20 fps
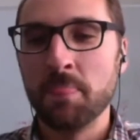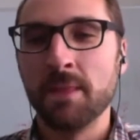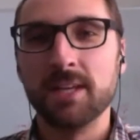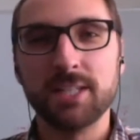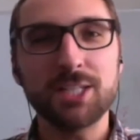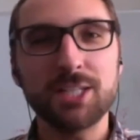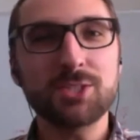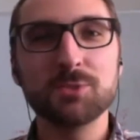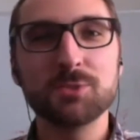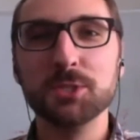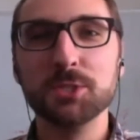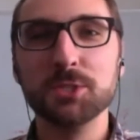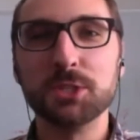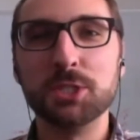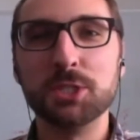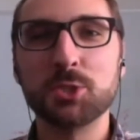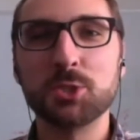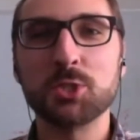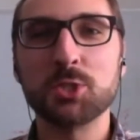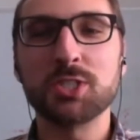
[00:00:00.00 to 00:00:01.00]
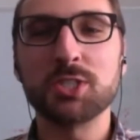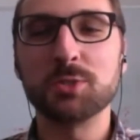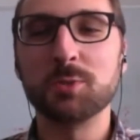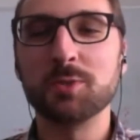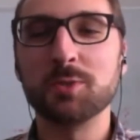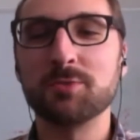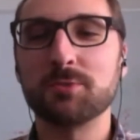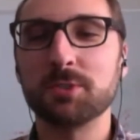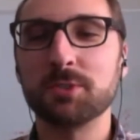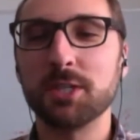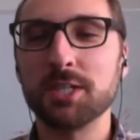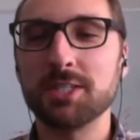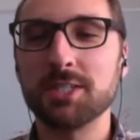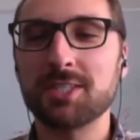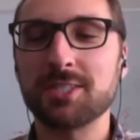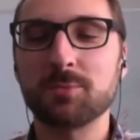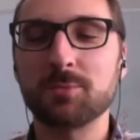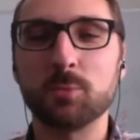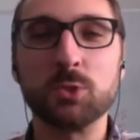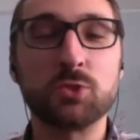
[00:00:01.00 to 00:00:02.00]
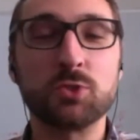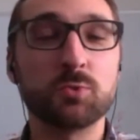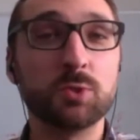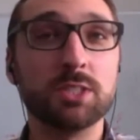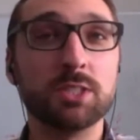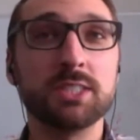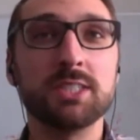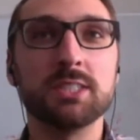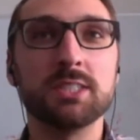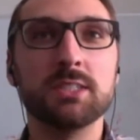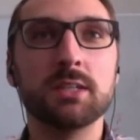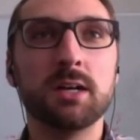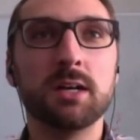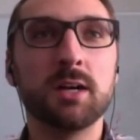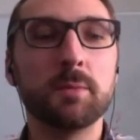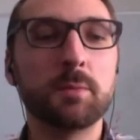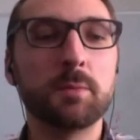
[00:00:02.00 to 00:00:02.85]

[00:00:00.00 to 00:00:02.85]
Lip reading: that's a really interesting one for us, which really,